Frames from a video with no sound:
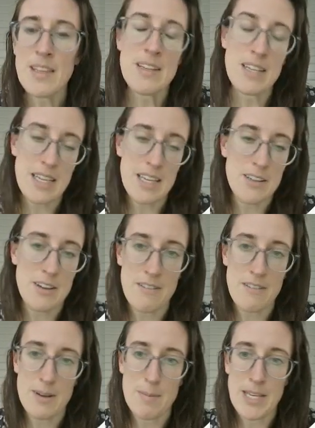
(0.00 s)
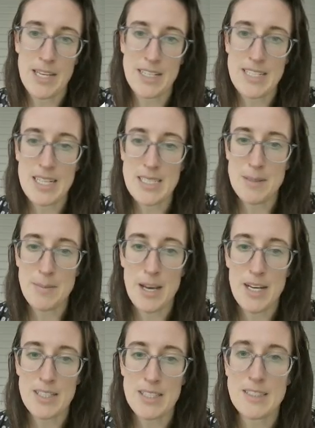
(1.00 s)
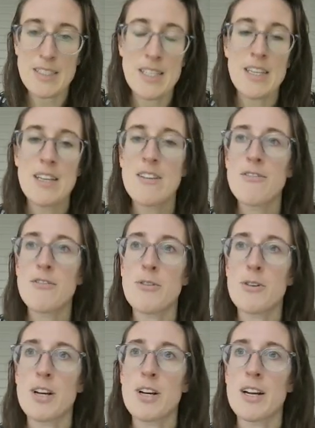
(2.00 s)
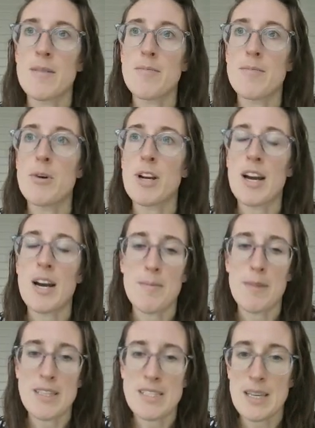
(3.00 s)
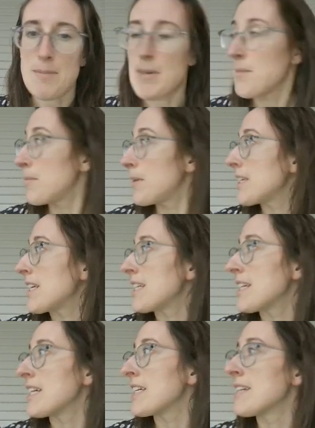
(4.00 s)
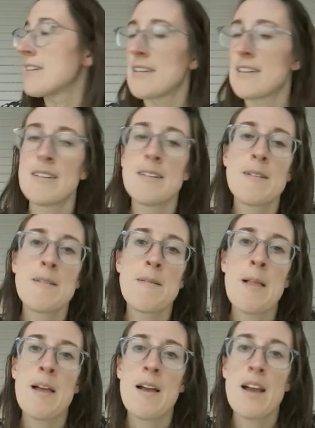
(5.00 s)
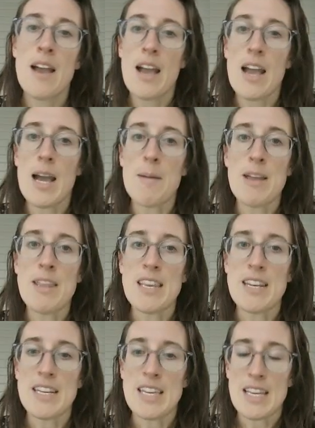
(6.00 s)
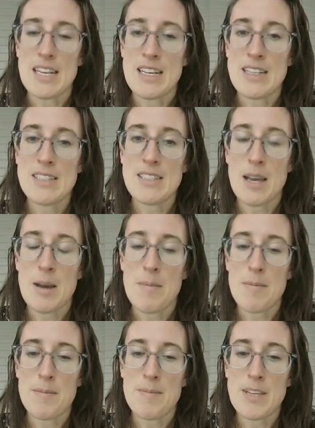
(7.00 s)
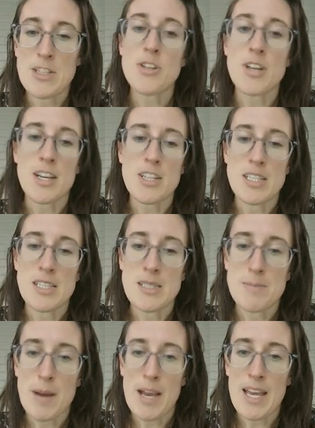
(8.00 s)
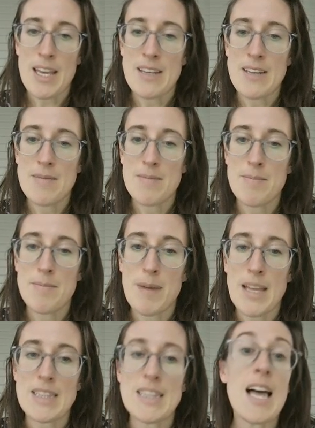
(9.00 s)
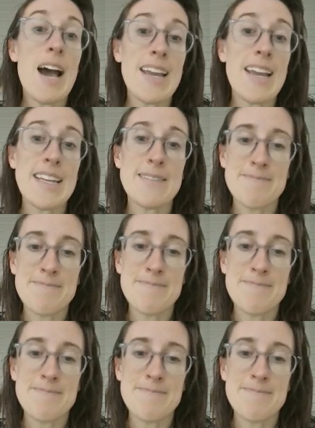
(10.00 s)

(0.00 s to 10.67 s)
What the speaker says: Again, you have a big text box for more comments that might be needed. And then again, some instructions by line.